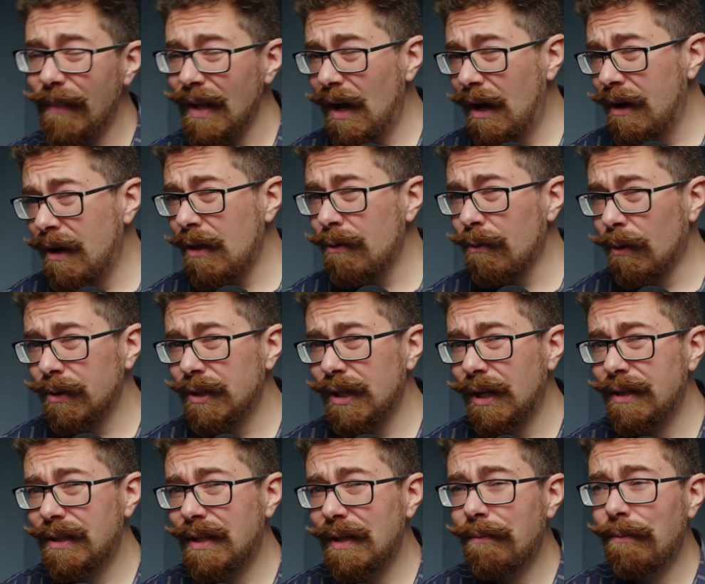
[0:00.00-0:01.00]
Another
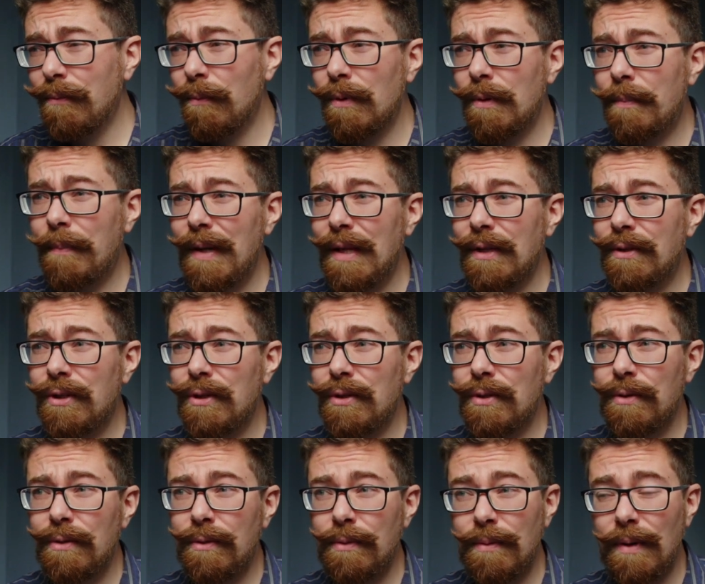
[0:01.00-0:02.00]
alternative would be
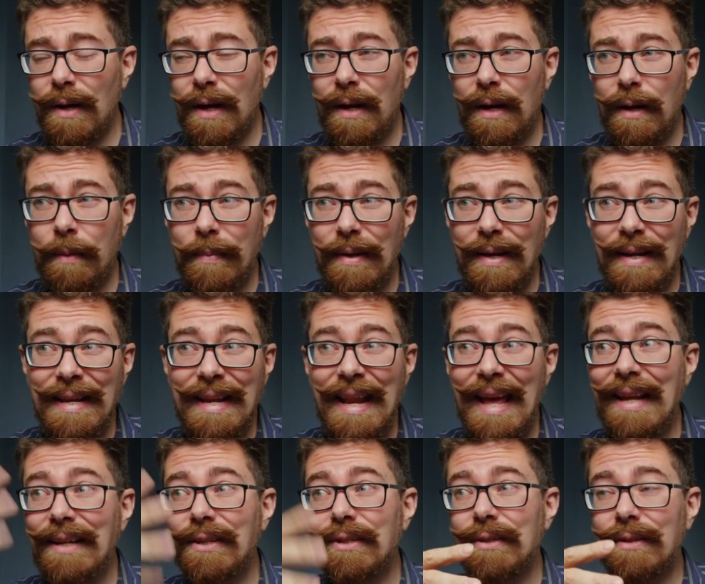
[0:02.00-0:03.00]
to
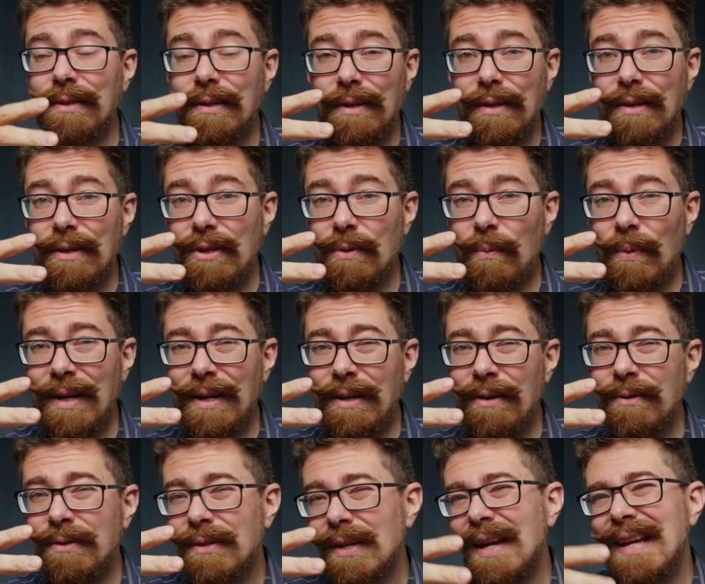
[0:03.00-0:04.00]
net the
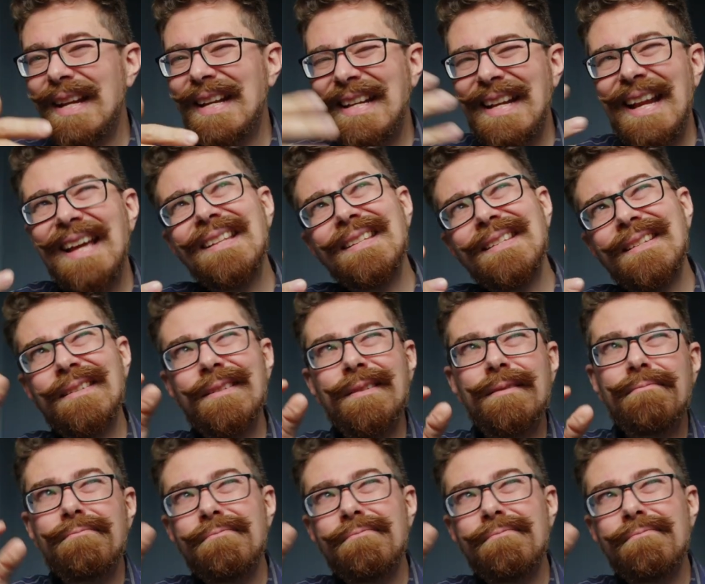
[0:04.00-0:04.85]
windows. Nets,